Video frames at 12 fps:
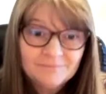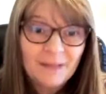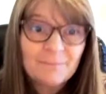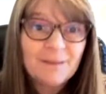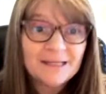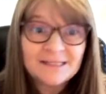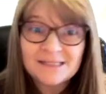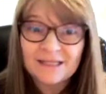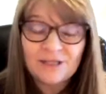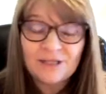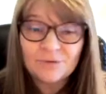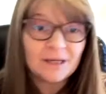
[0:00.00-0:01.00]
but it's
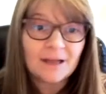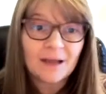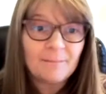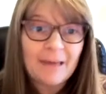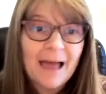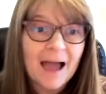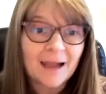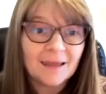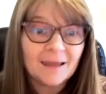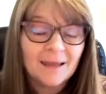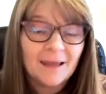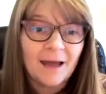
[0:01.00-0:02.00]
that you can come back.
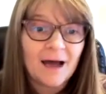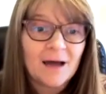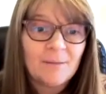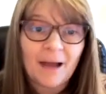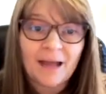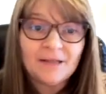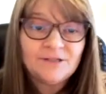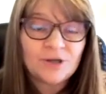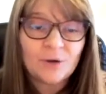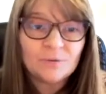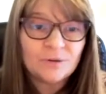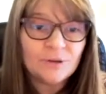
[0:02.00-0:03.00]
I
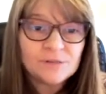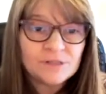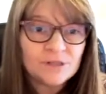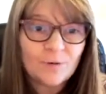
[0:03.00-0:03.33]
don't close the